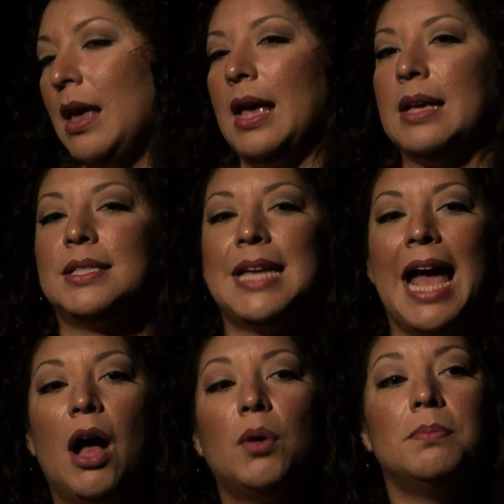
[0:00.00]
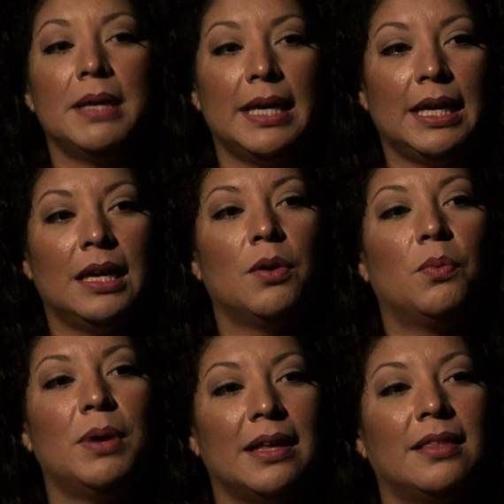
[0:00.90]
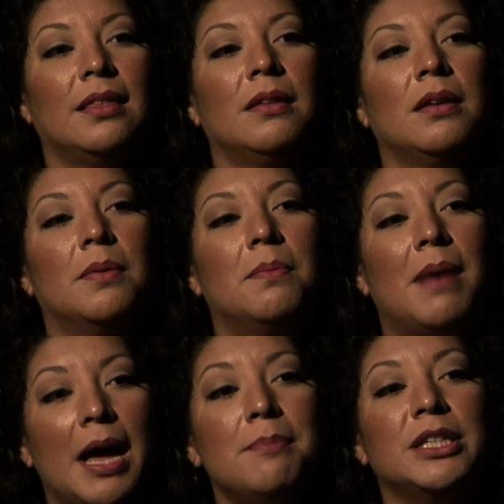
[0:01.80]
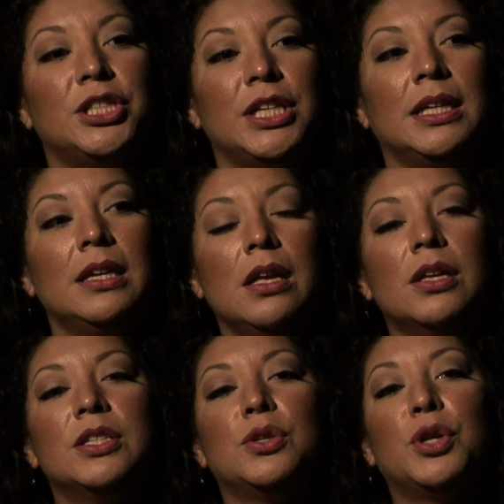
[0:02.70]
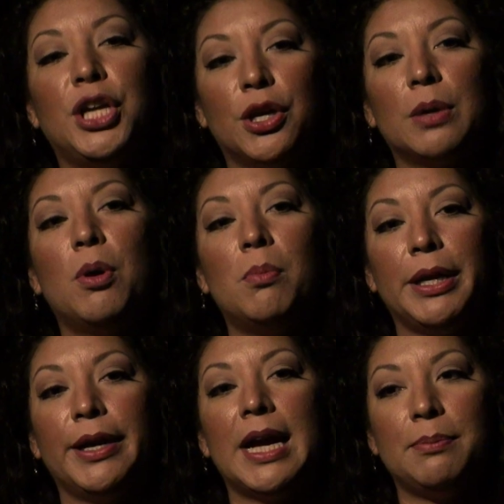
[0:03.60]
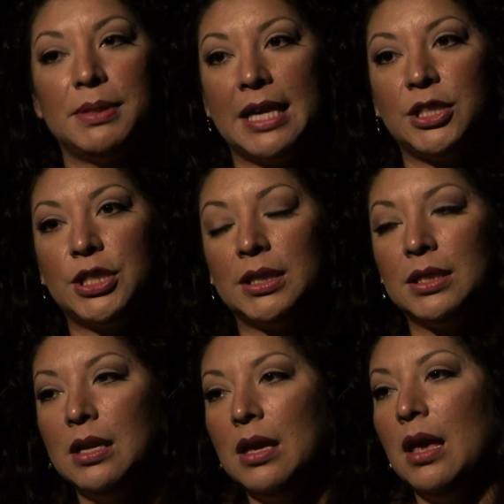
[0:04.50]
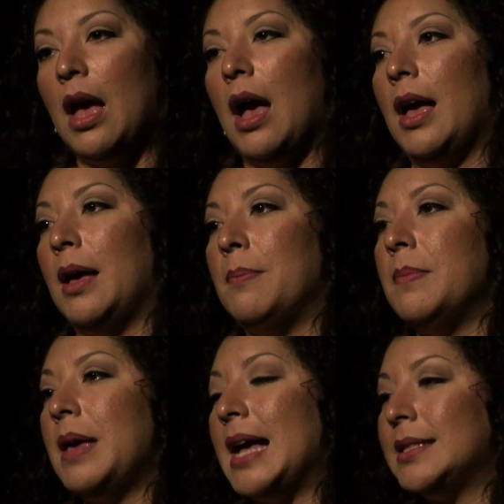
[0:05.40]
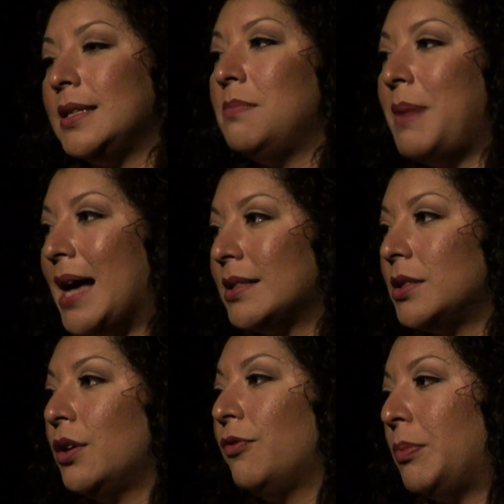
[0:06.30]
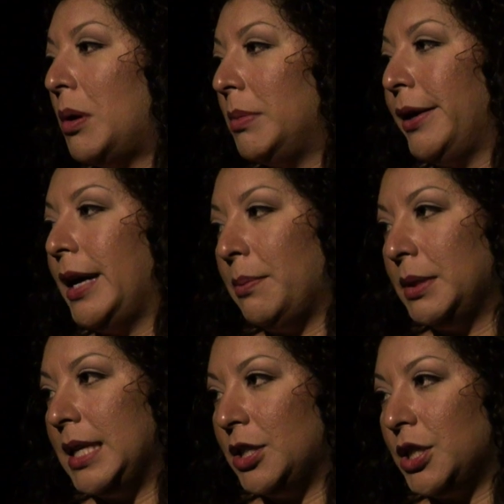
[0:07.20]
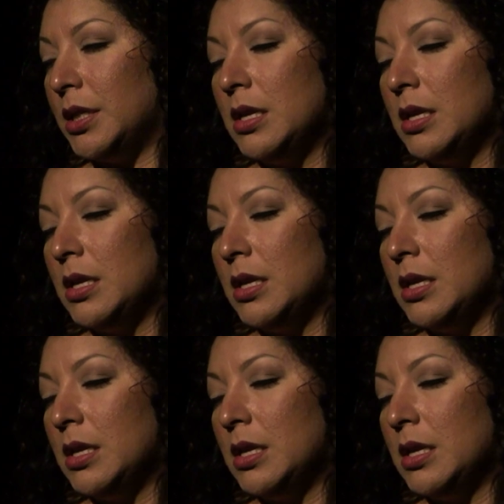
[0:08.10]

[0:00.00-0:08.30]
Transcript: is to help me with my mission to cure pulmonary hypertension. As an ambassador for pulmonary hypertension,